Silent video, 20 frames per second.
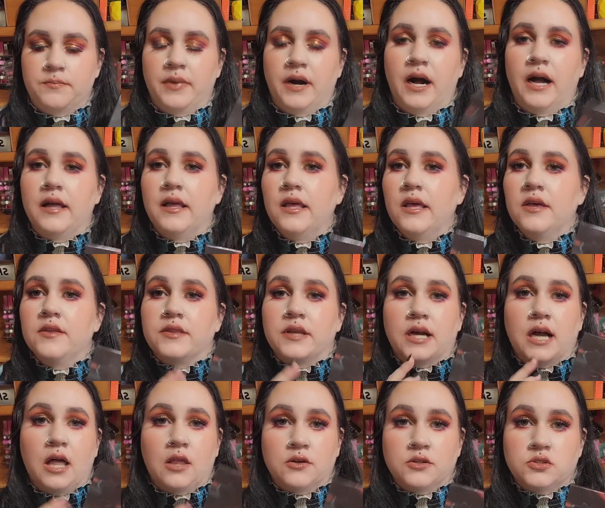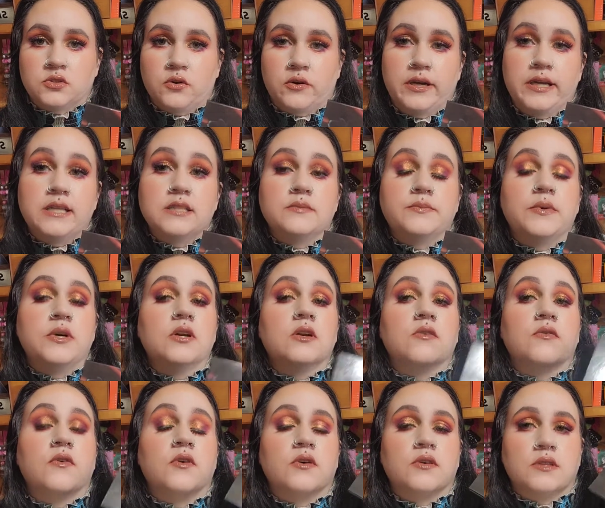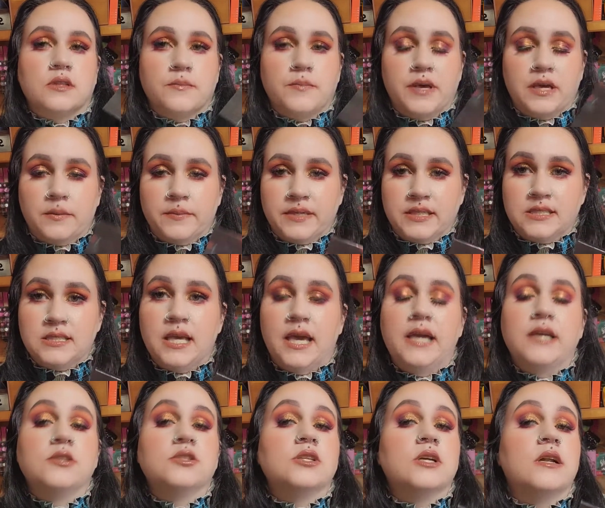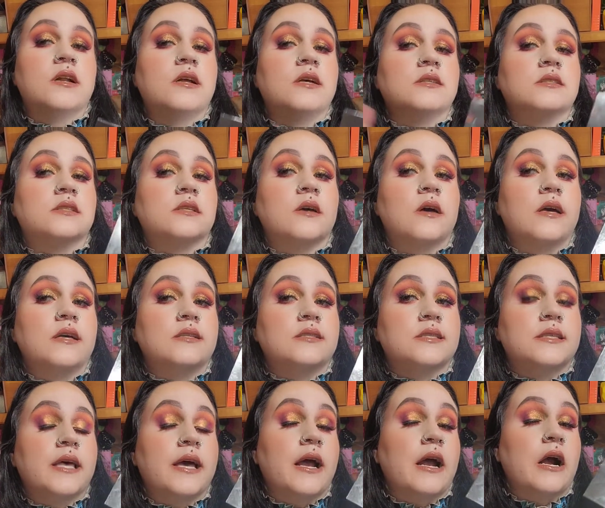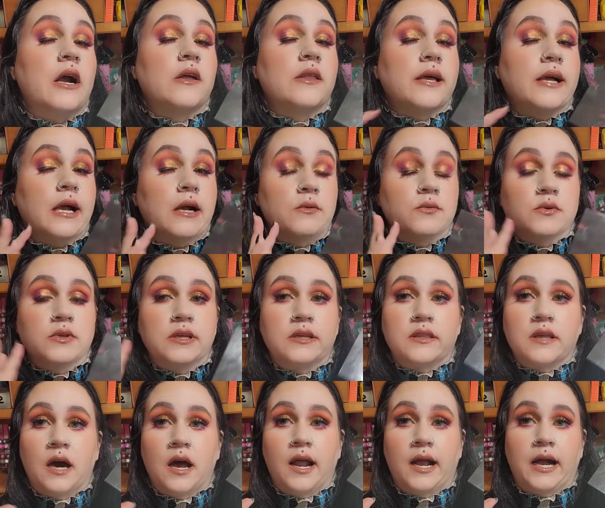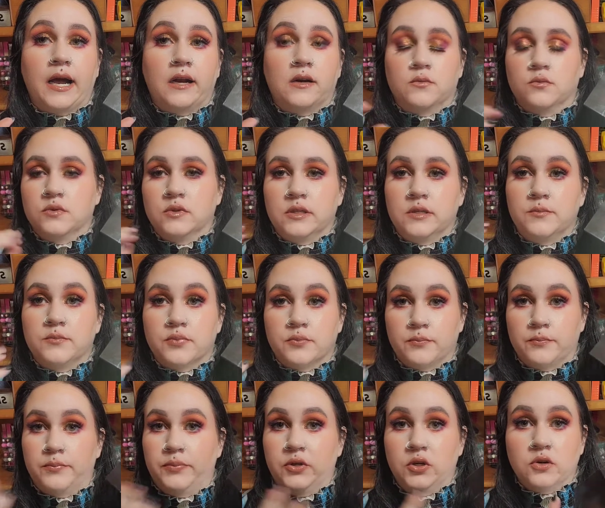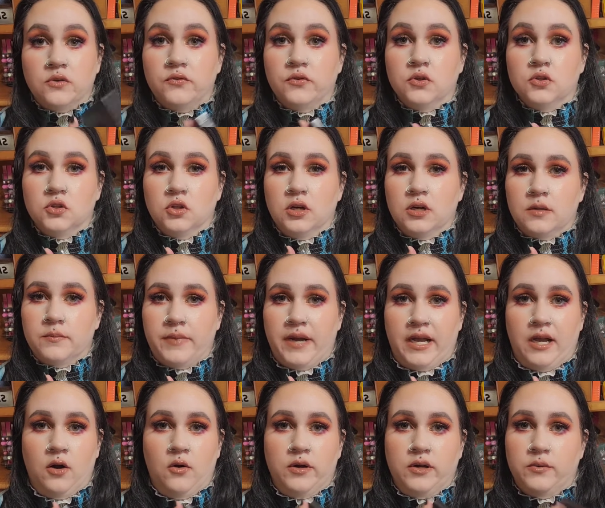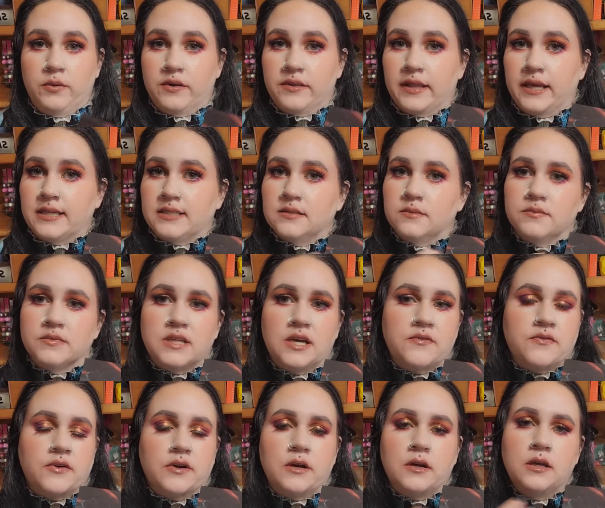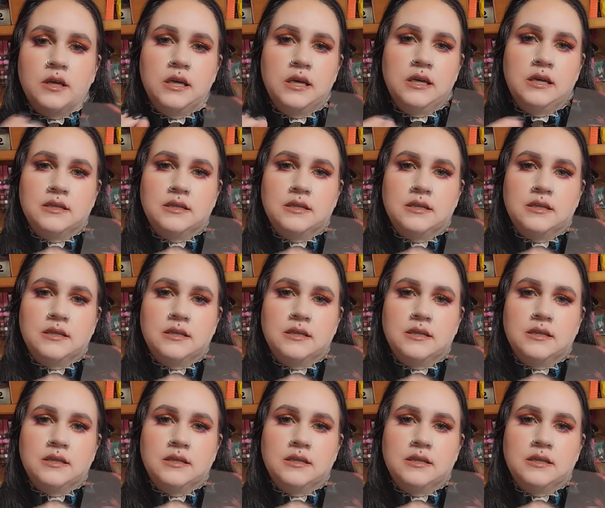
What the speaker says: but the color story is beautiful. The pigmentation is there. Like I really thought I got a really beautiful look by going with like some different